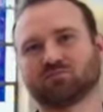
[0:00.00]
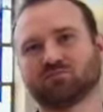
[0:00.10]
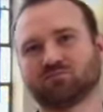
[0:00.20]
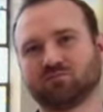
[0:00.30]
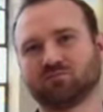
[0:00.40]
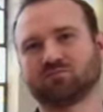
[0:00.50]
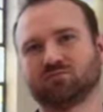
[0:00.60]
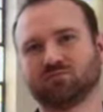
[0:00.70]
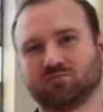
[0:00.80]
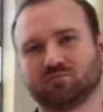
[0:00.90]

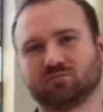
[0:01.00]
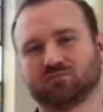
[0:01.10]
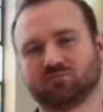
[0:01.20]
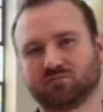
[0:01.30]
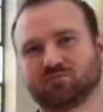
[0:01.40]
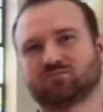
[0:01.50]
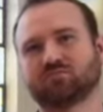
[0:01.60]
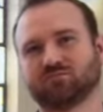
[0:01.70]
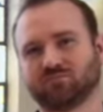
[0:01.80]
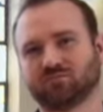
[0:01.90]

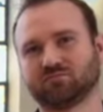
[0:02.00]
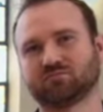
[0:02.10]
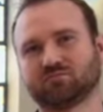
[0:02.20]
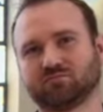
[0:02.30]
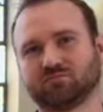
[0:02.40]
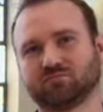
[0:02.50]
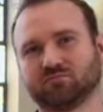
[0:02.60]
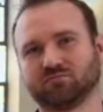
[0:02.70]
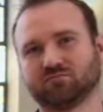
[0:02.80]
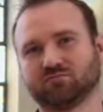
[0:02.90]

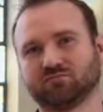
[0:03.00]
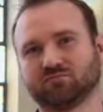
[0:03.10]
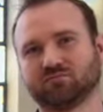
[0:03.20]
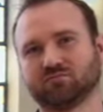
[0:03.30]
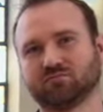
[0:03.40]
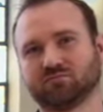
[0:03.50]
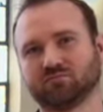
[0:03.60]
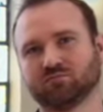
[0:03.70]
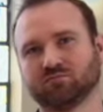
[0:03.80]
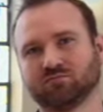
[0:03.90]

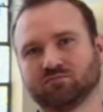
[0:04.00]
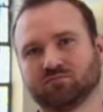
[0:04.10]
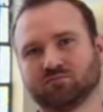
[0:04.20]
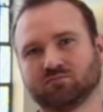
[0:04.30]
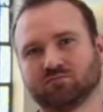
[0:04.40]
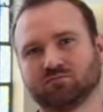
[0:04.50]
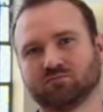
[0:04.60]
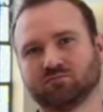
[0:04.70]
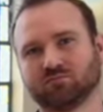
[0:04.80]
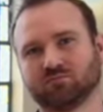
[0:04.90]

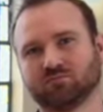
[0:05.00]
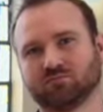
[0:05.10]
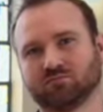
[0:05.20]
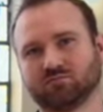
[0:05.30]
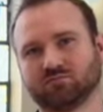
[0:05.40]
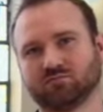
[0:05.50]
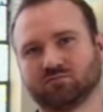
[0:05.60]
The person shown says nothing.